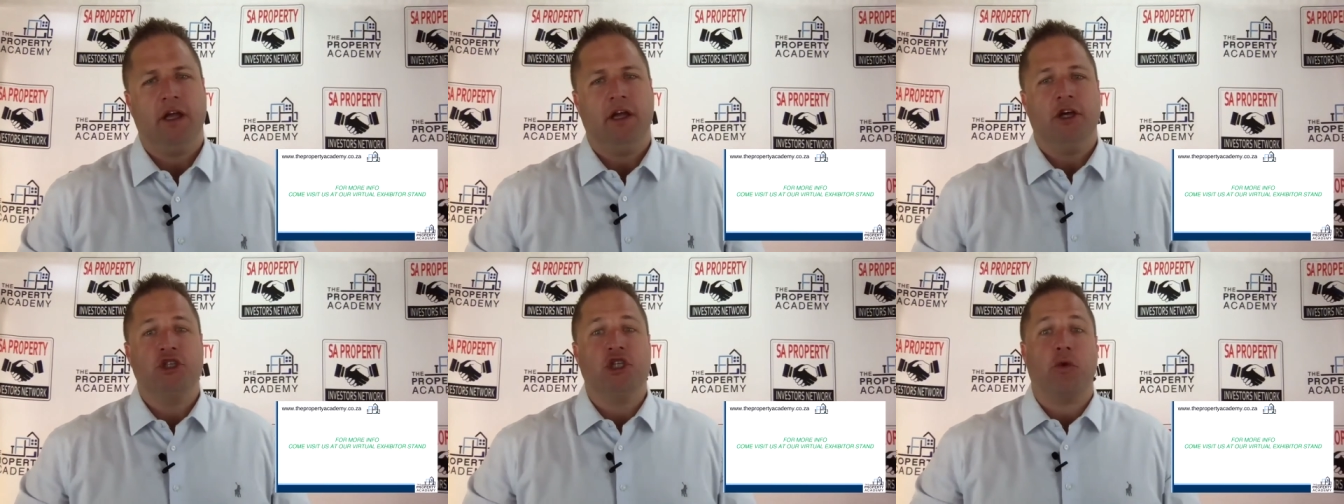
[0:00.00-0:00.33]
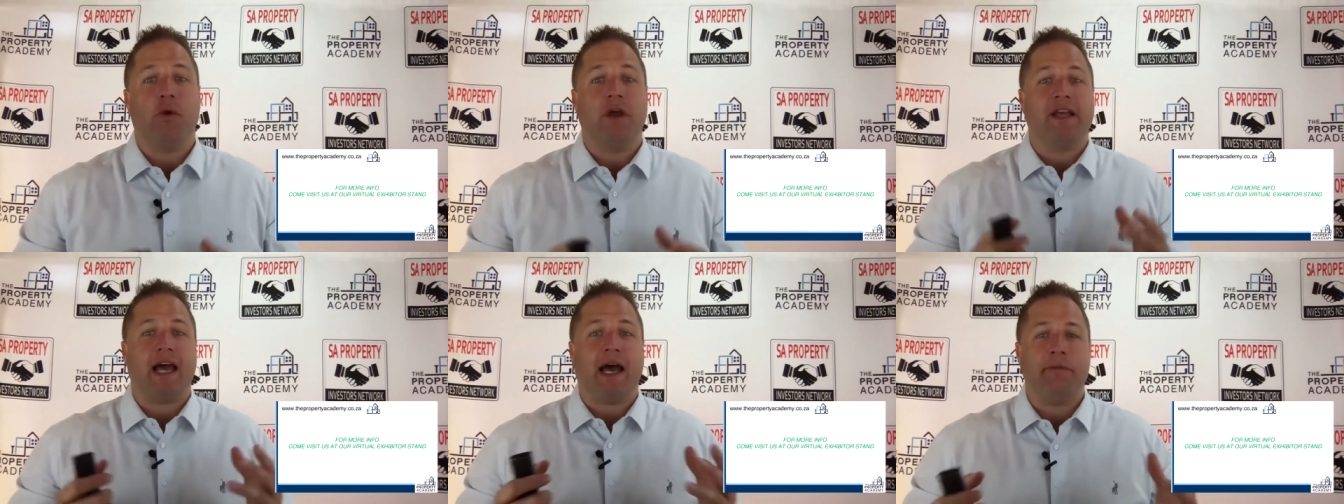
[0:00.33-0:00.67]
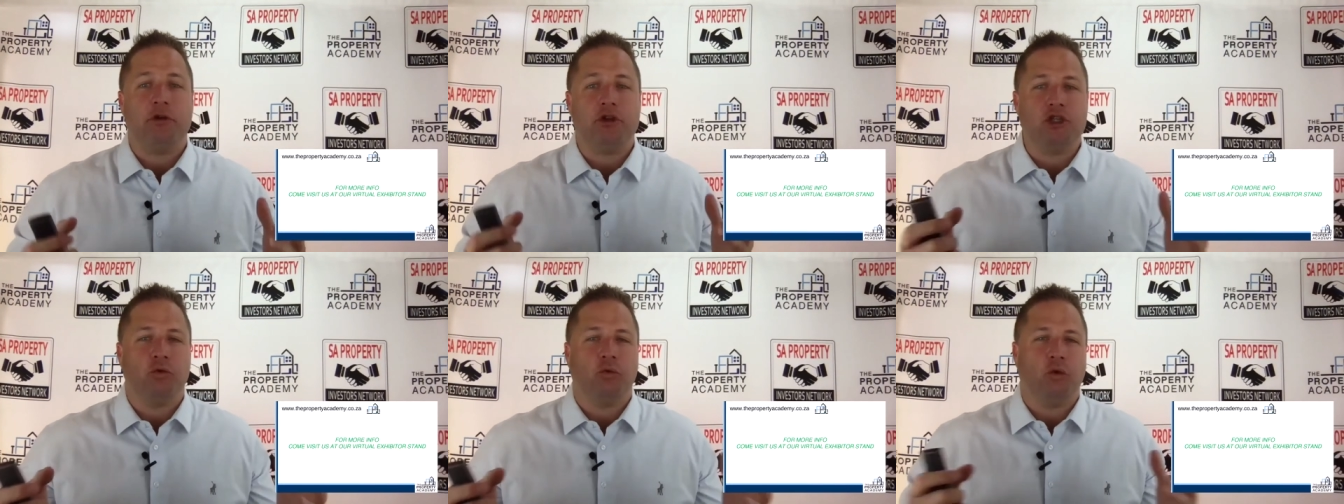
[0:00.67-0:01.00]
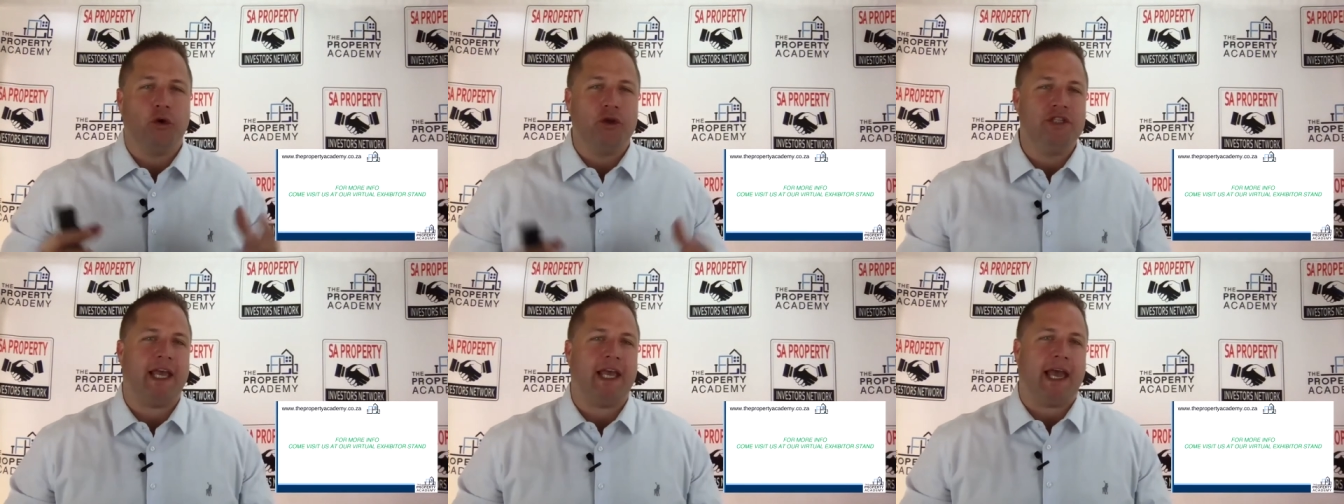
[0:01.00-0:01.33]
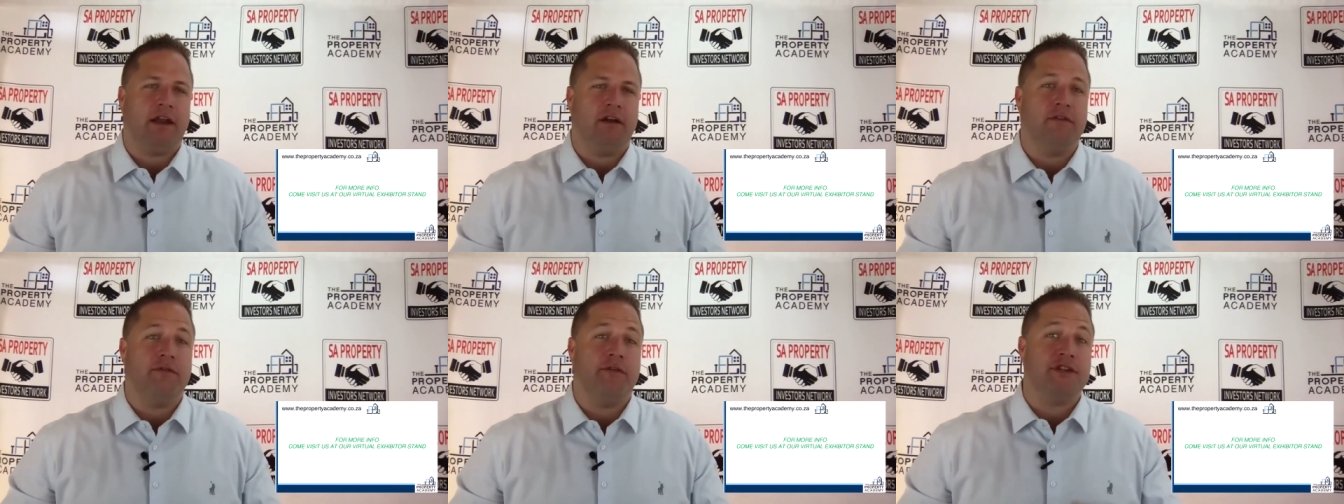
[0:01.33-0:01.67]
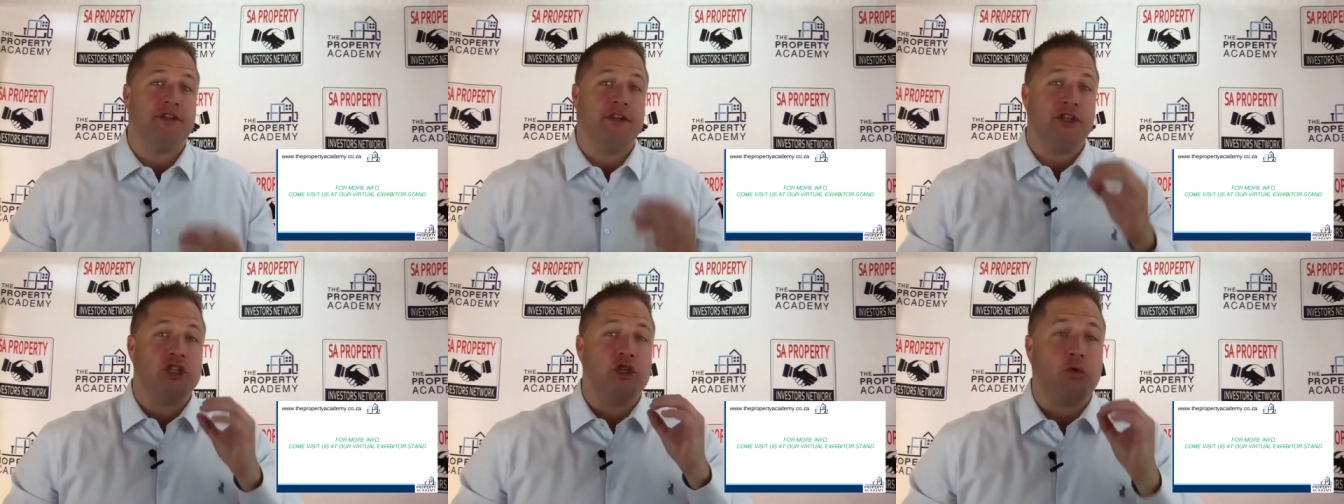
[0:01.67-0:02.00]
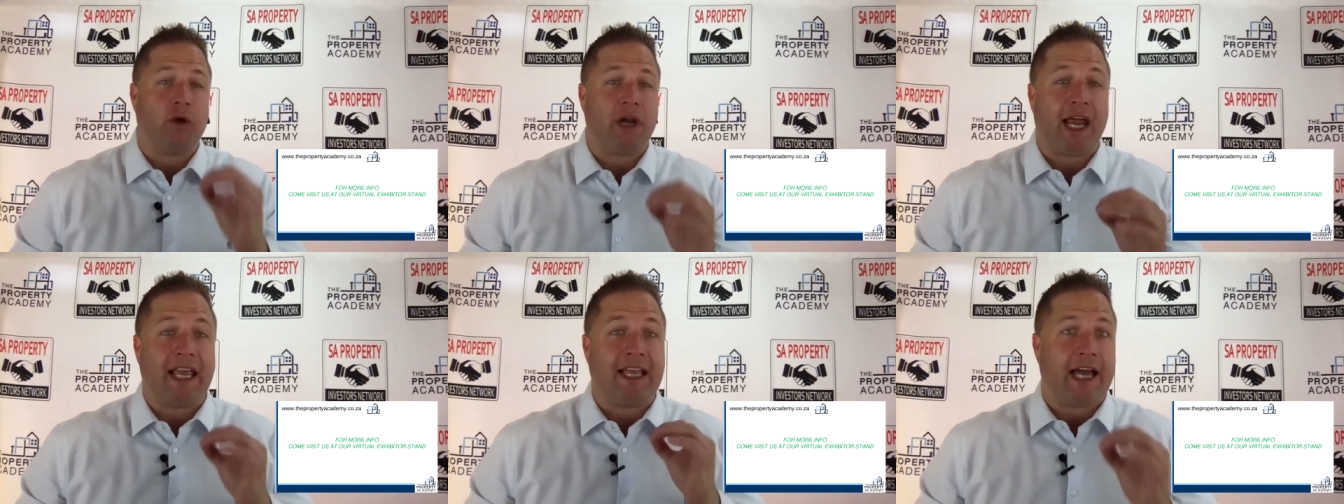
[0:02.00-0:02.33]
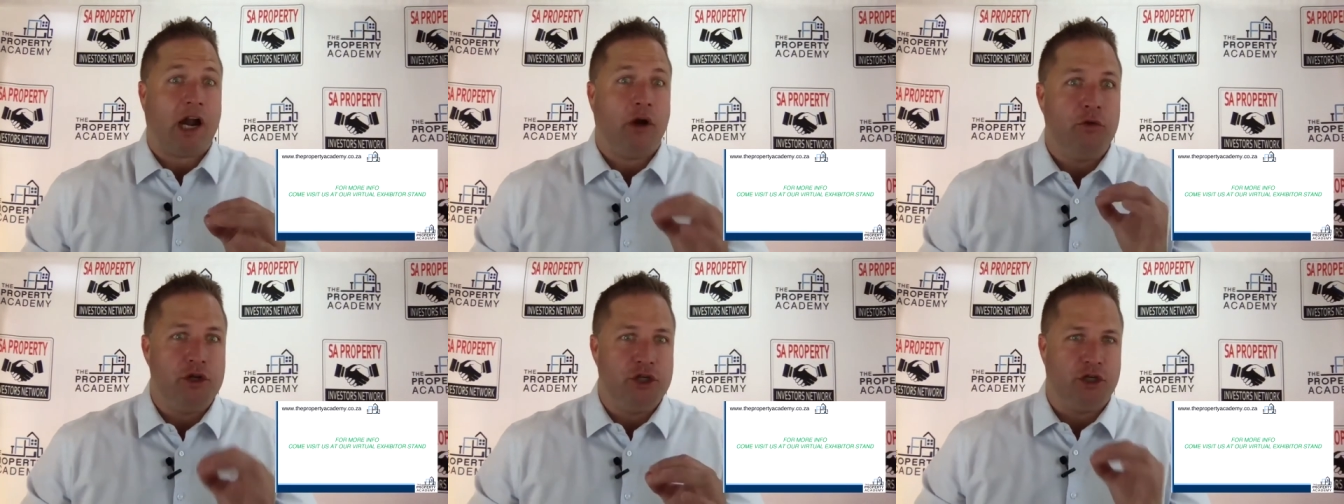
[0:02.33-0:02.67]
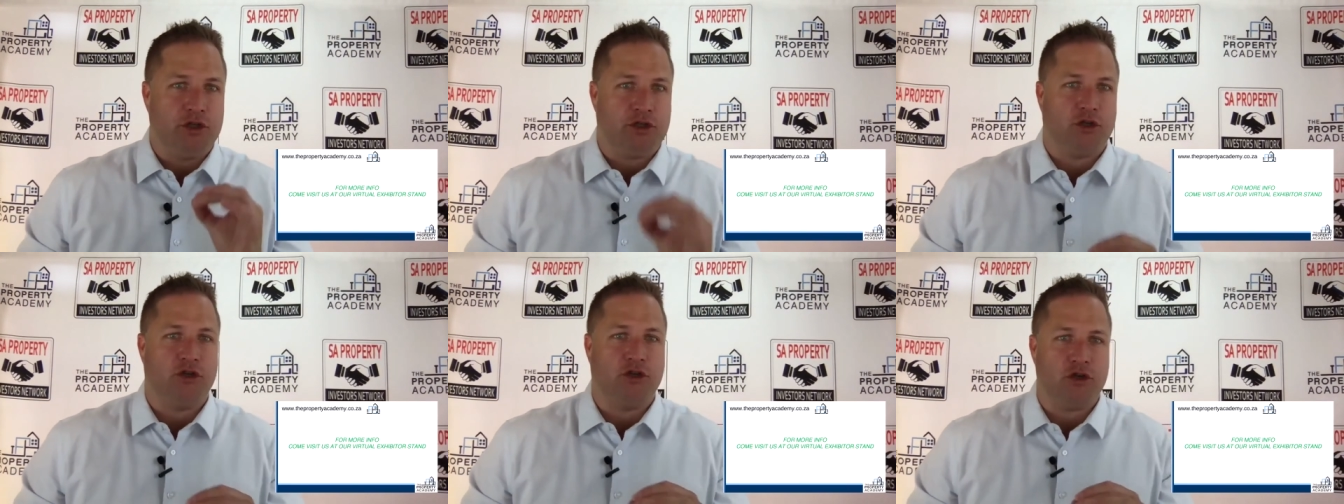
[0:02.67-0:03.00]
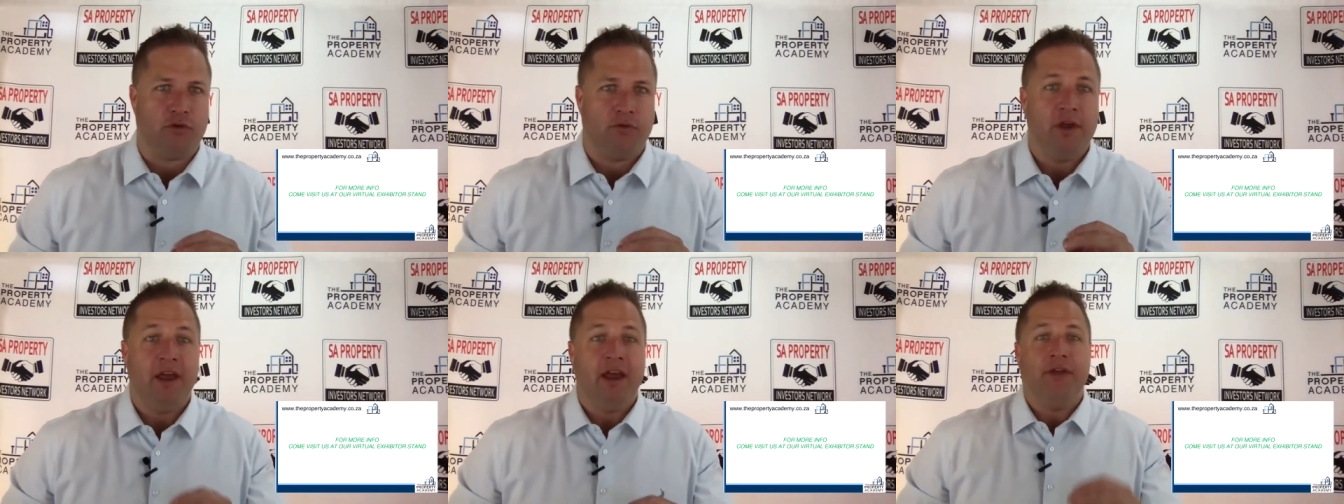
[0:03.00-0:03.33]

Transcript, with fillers: So we coming towards the end of this. This is what I encourage you to do.